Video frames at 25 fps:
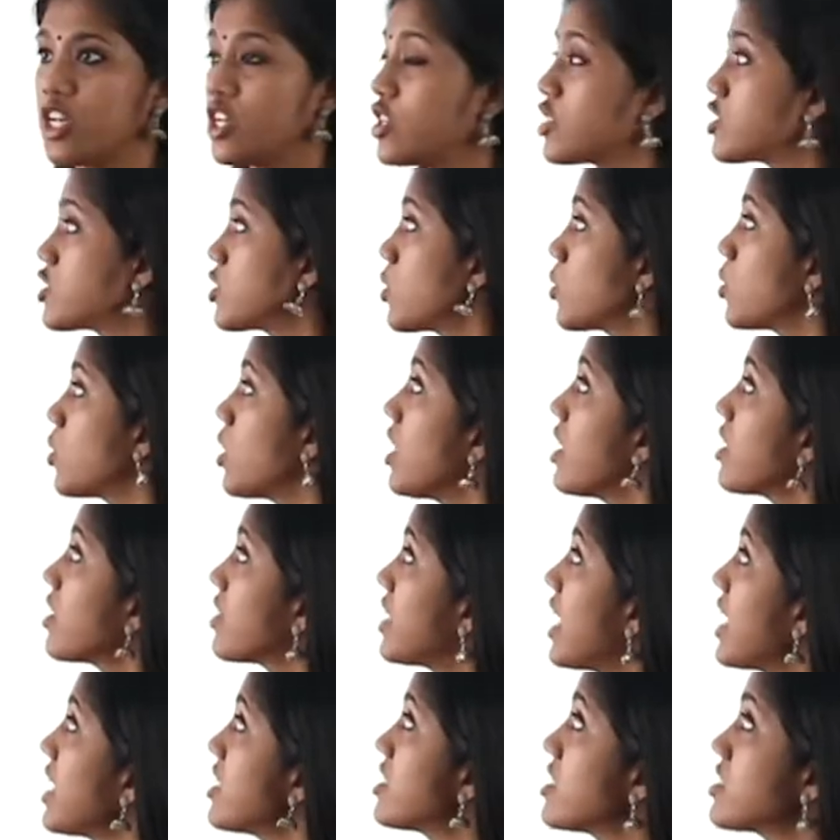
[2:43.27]
So
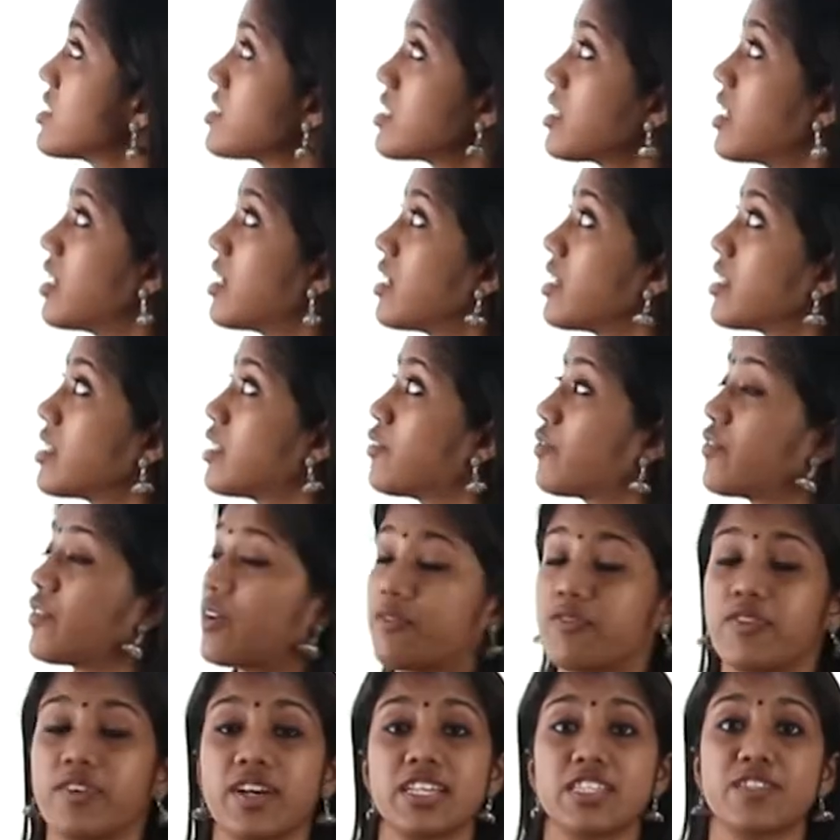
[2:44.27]
that is uh, the
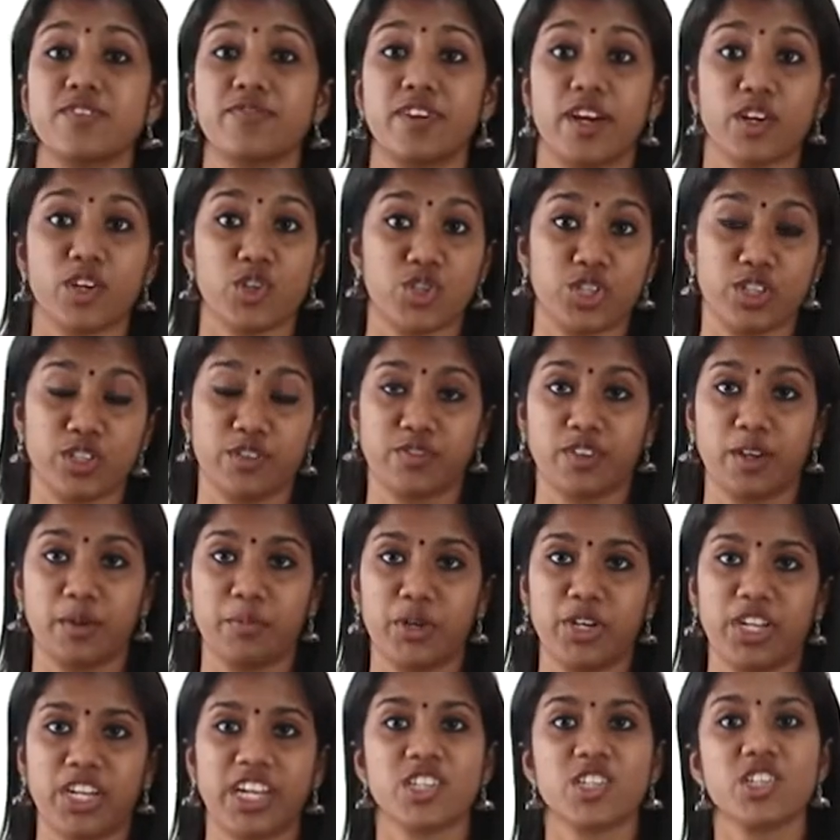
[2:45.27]
first function of
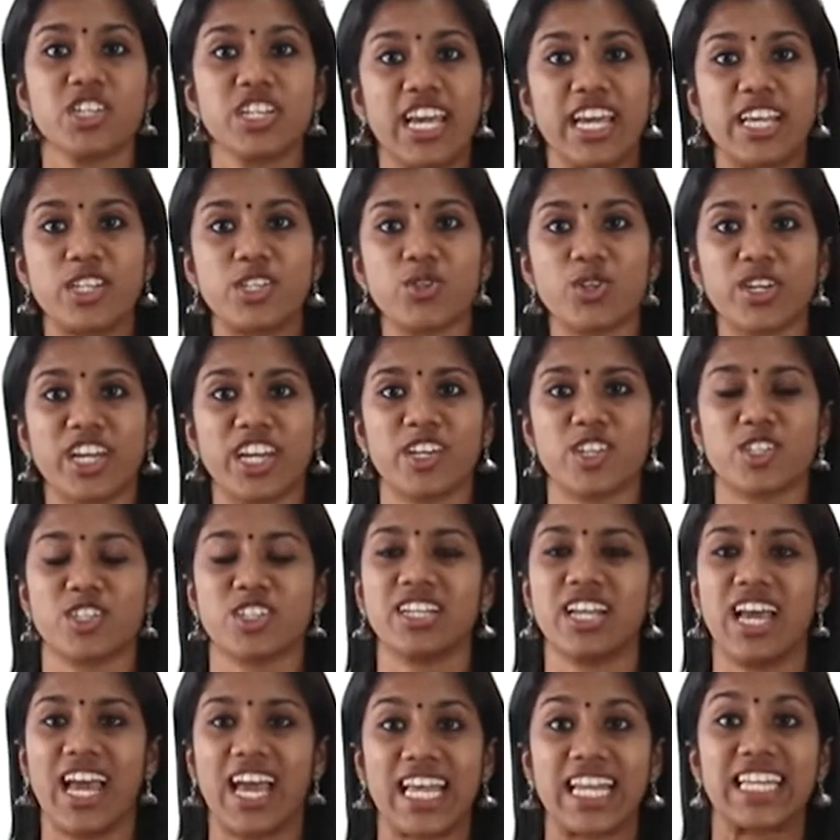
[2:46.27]
communication,
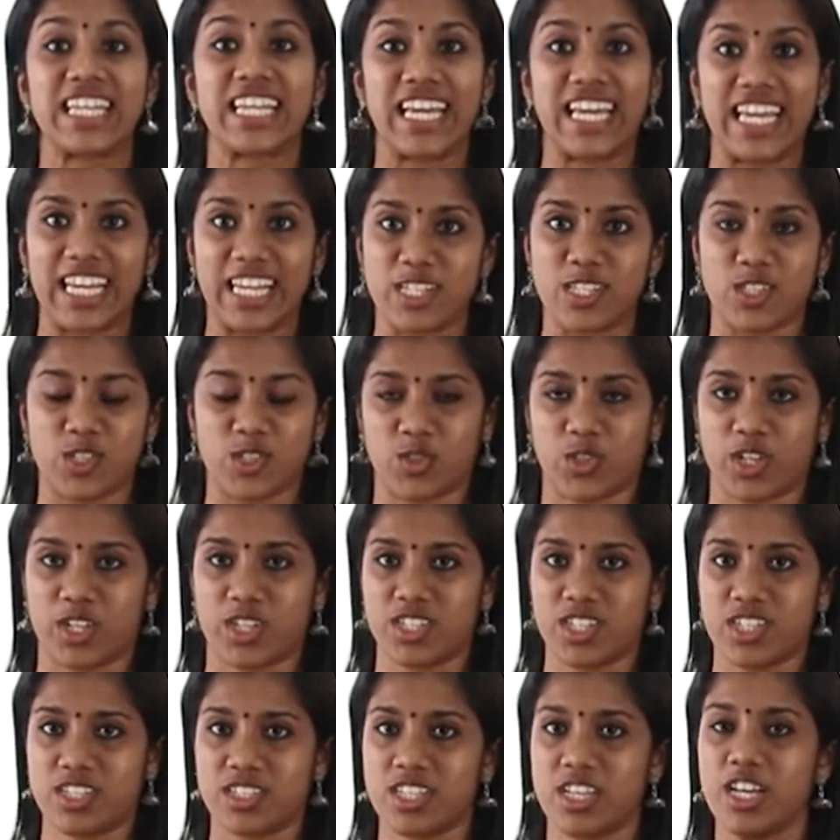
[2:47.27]
education and
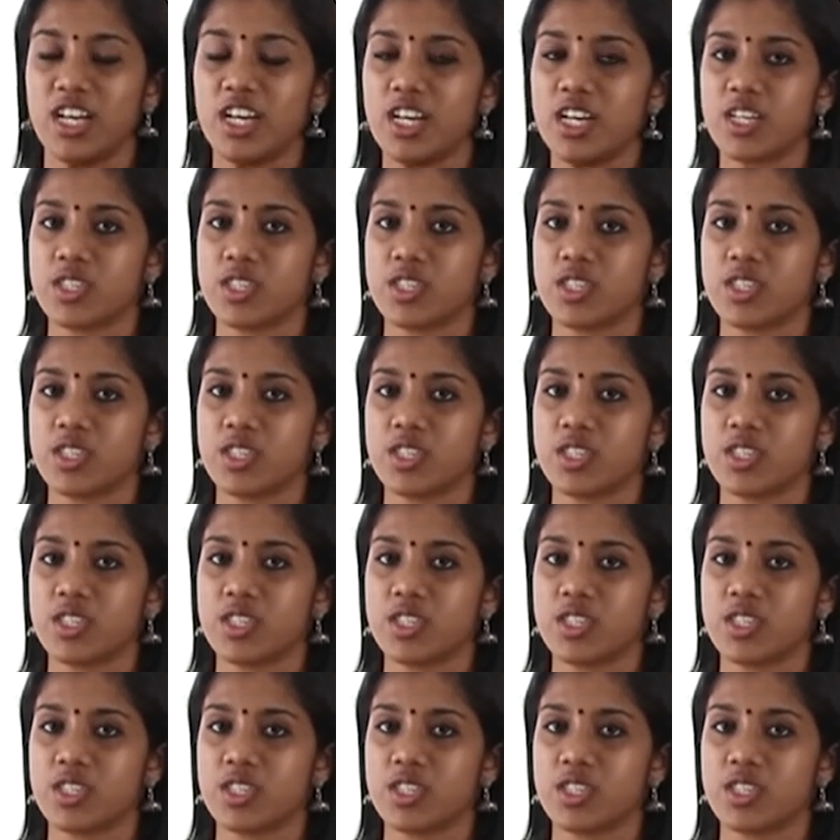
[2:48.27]
instructions.